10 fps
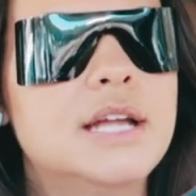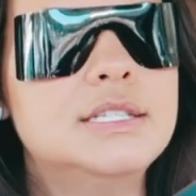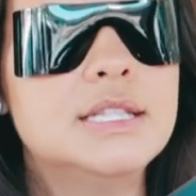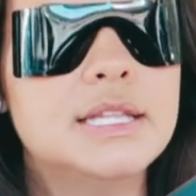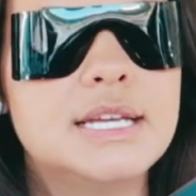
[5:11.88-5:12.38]

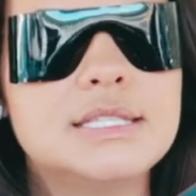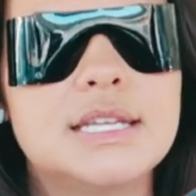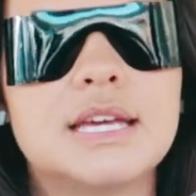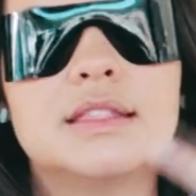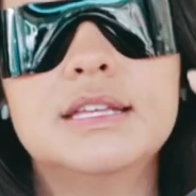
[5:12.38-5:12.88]
did
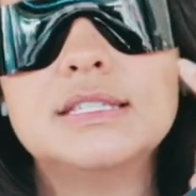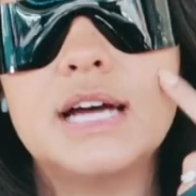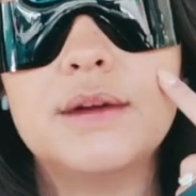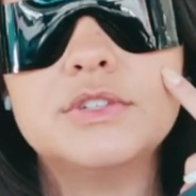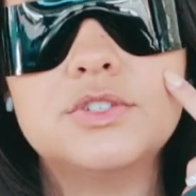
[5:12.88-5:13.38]
LASIK, this
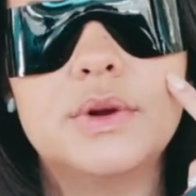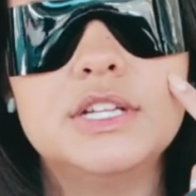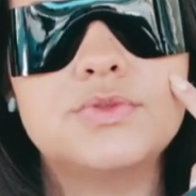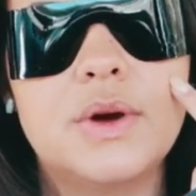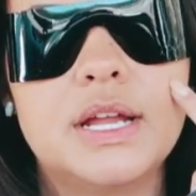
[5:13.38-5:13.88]
eye was
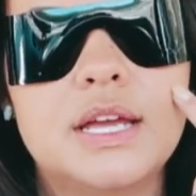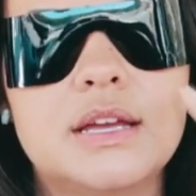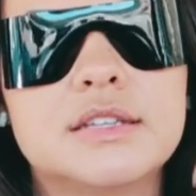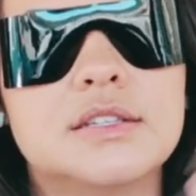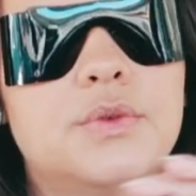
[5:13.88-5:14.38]
2020
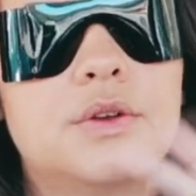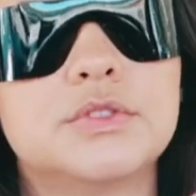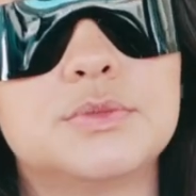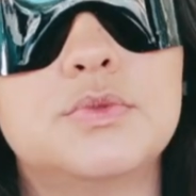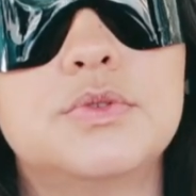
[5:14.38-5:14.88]
because it went
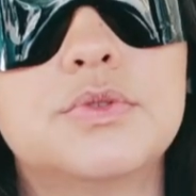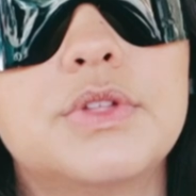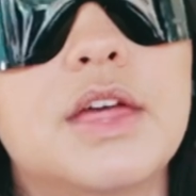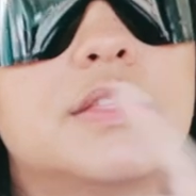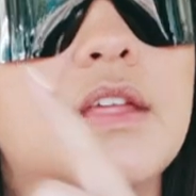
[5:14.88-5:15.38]

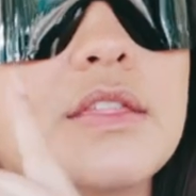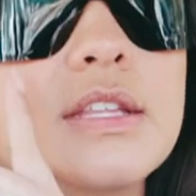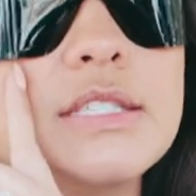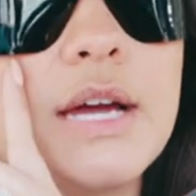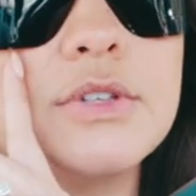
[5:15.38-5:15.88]
smooth and then
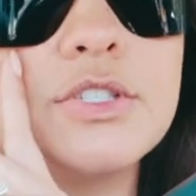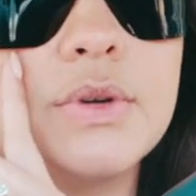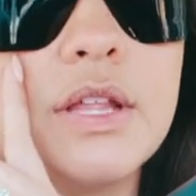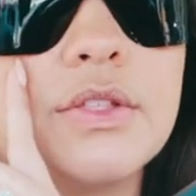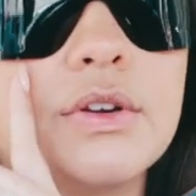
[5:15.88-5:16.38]
this eye was
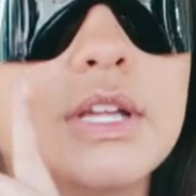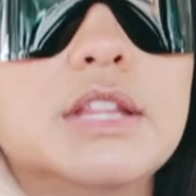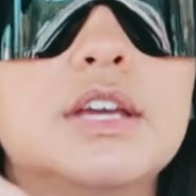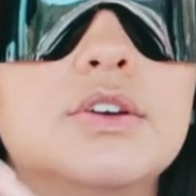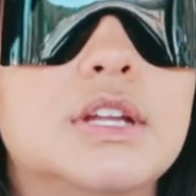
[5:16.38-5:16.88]
2030.
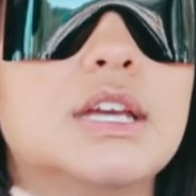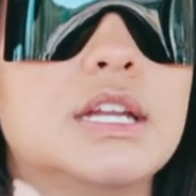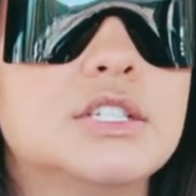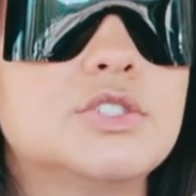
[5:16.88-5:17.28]
They couldn't get it to